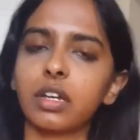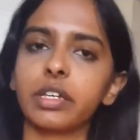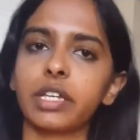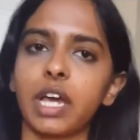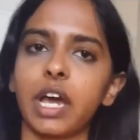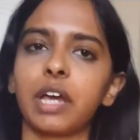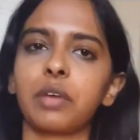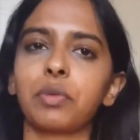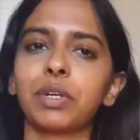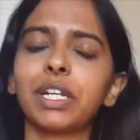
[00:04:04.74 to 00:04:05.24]

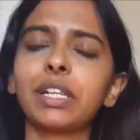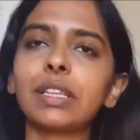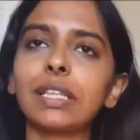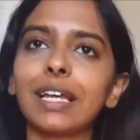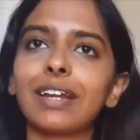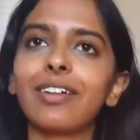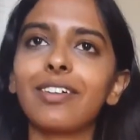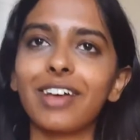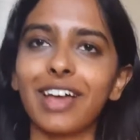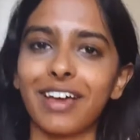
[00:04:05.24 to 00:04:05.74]
Yeah, I went a
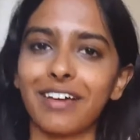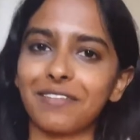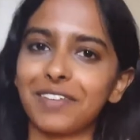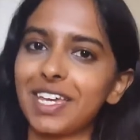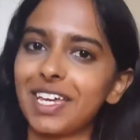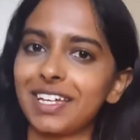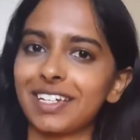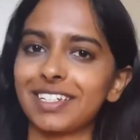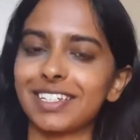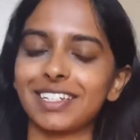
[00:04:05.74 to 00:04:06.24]
little
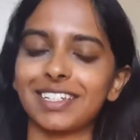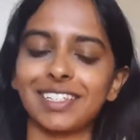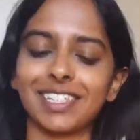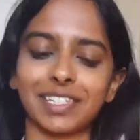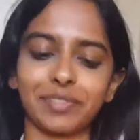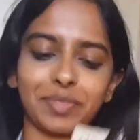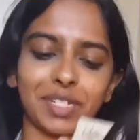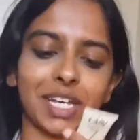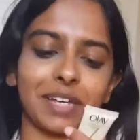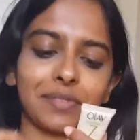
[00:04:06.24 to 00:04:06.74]
heavy-handed.
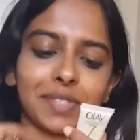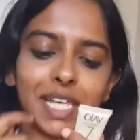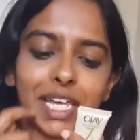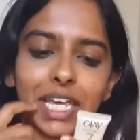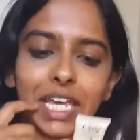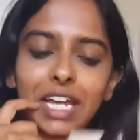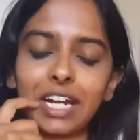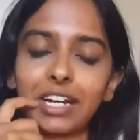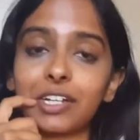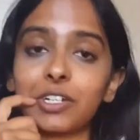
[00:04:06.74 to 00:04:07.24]
Sometimes I
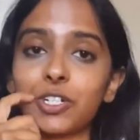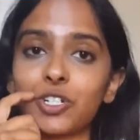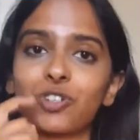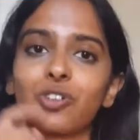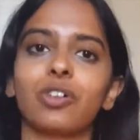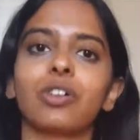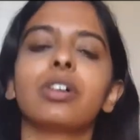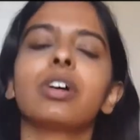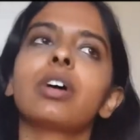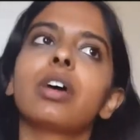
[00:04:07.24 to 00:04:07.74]
can't
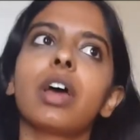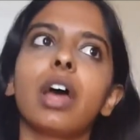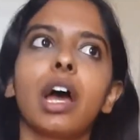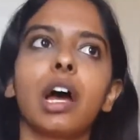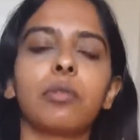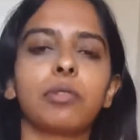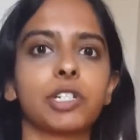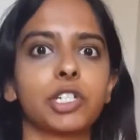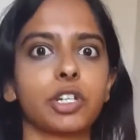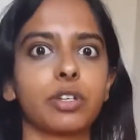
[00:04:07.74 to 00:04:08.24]
control
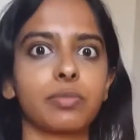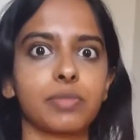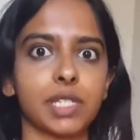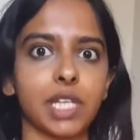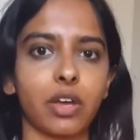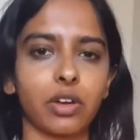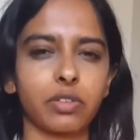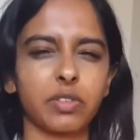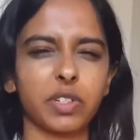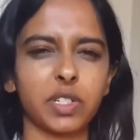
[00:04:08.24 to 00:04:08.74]
how much comes
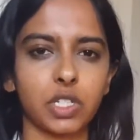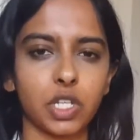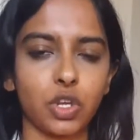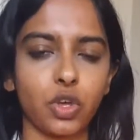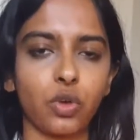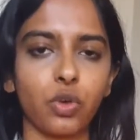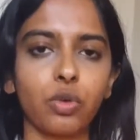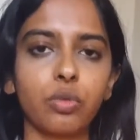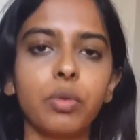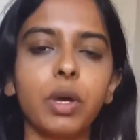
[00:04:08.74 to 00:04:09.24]
out of a
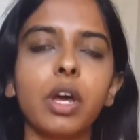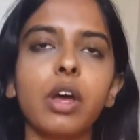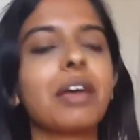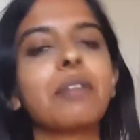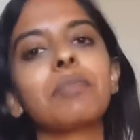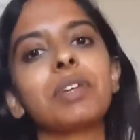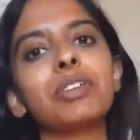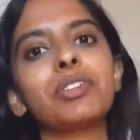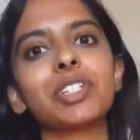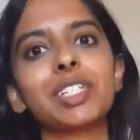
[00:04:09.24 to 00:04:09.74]
tube.
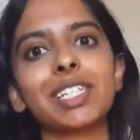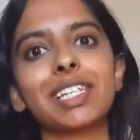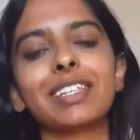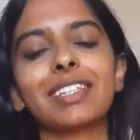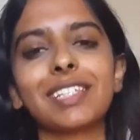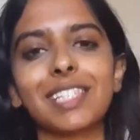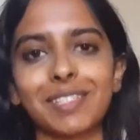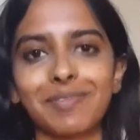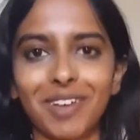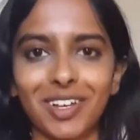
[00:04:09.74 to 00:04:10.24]
But you just
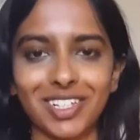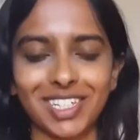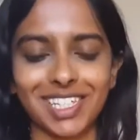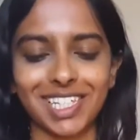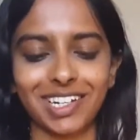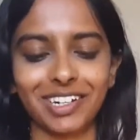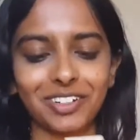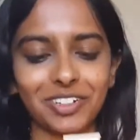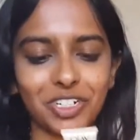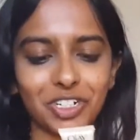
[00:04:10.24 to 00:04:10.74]
need to smell this
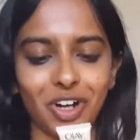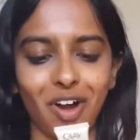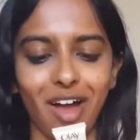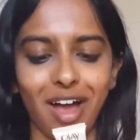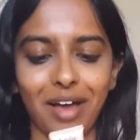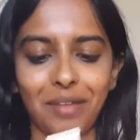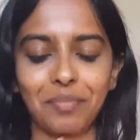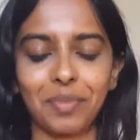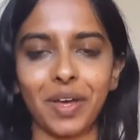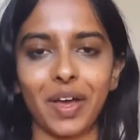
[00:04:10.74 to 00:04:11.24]
little
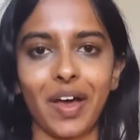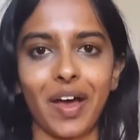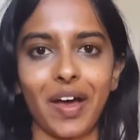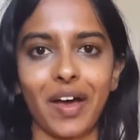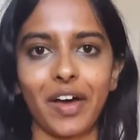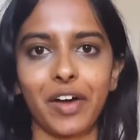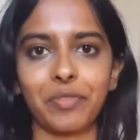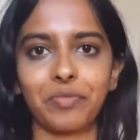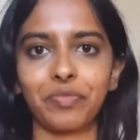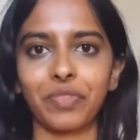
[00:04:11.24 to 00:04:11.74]
drop.
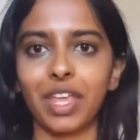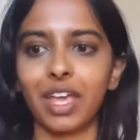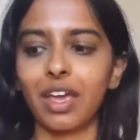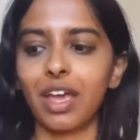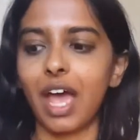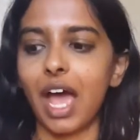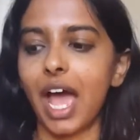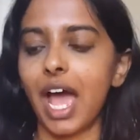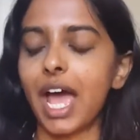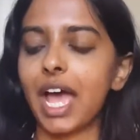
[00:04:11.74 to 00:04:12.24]

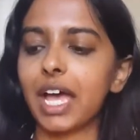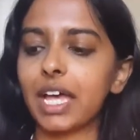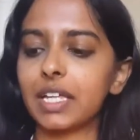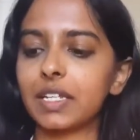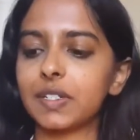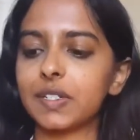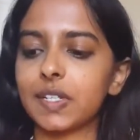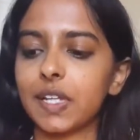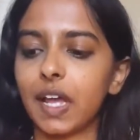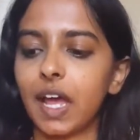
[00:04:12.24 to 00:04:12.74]

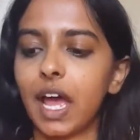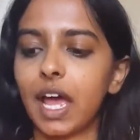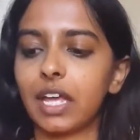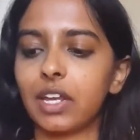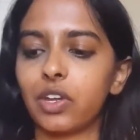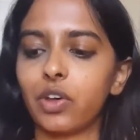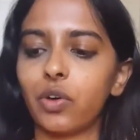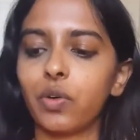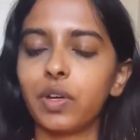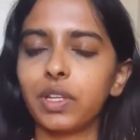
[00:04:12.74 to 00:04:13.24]
And I
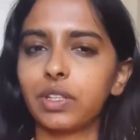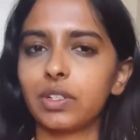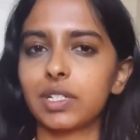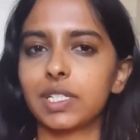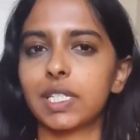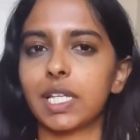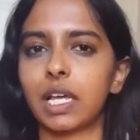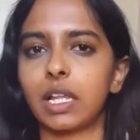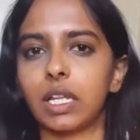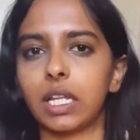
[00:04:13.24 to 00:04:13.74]
know it
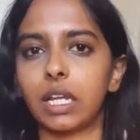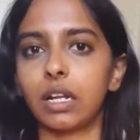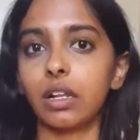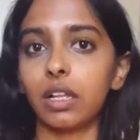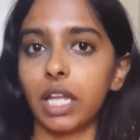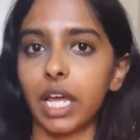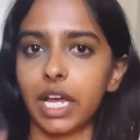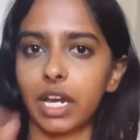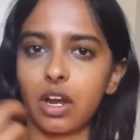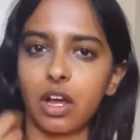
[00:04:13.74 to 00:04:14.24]
looks a
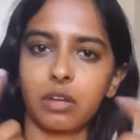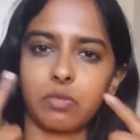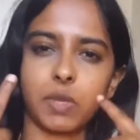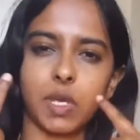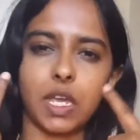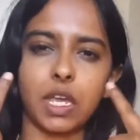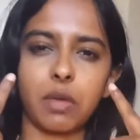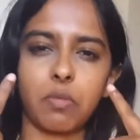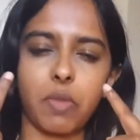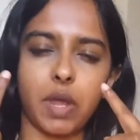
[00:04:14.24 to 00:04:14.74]
little light on
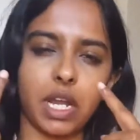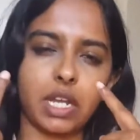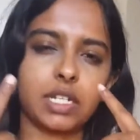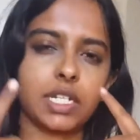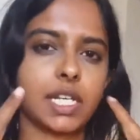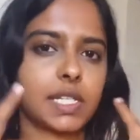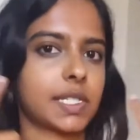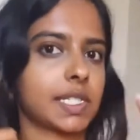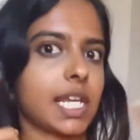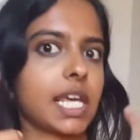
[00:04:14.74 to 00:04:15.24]
me, but it
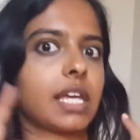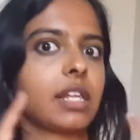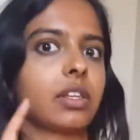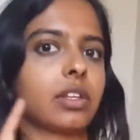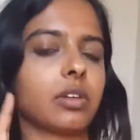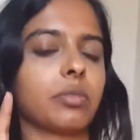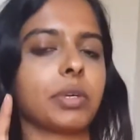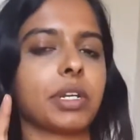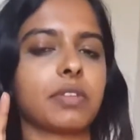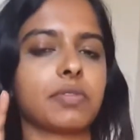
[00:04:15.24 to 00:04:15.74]
does take a
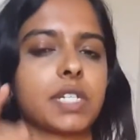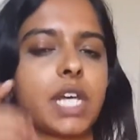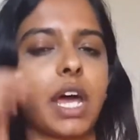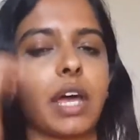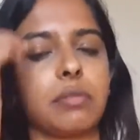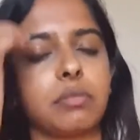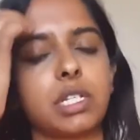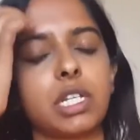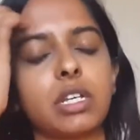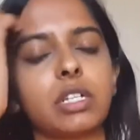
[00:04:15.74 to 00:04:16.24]
little bit of
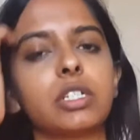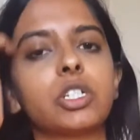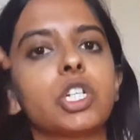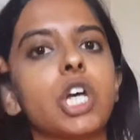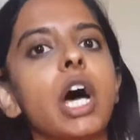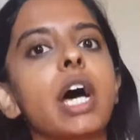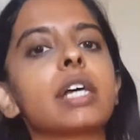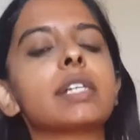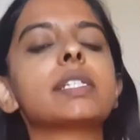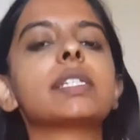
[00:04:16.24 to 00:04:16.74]
time to
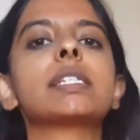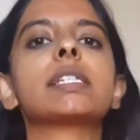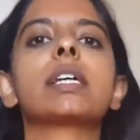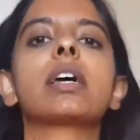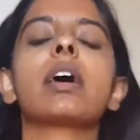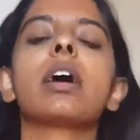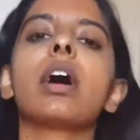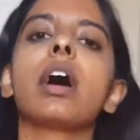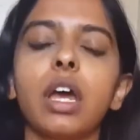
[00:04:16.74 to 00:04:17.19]
adjust.